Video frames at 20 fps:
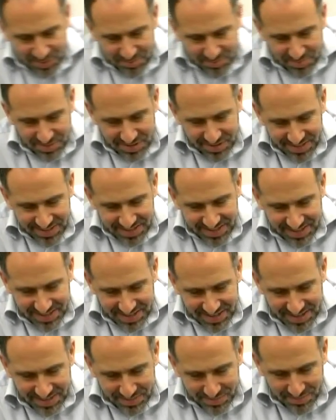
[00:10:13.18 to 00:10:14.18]
but
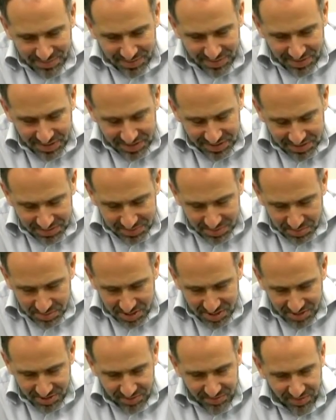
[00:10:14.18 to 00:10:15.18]
they seem to be
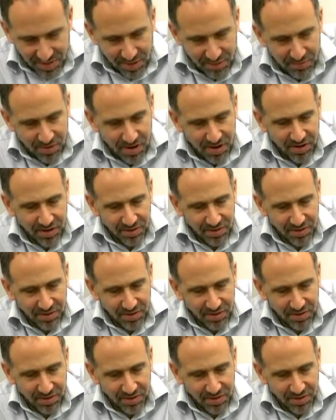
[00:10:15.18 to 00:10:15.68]
doing very well.